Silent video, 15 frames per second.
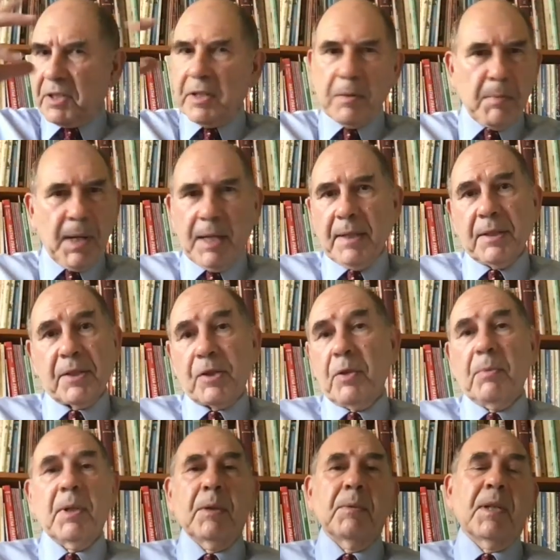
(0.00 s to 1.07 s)
their minds to
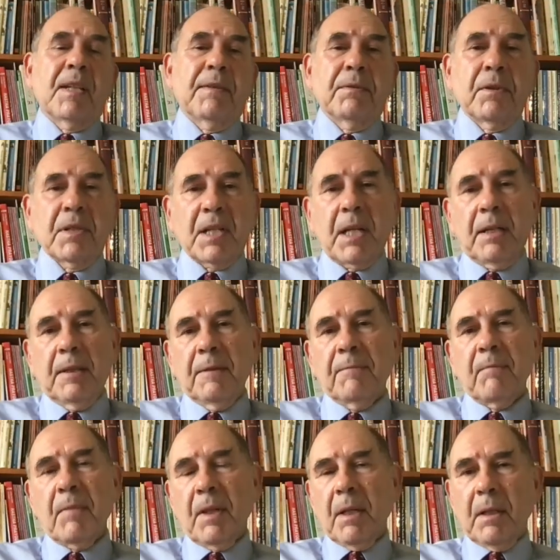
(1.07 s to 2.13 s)
what we have to say.
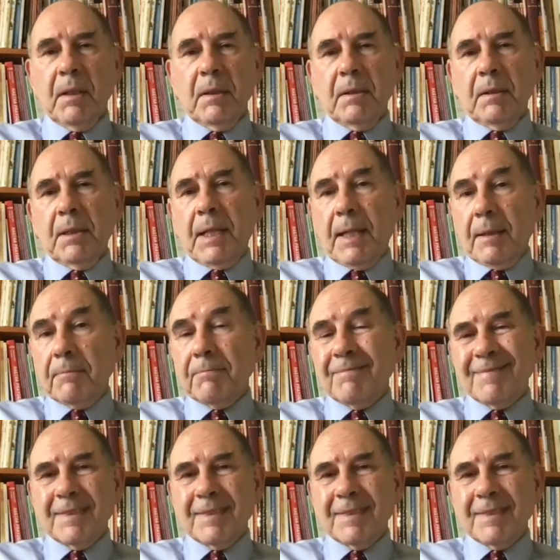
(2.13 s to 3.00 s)
Um,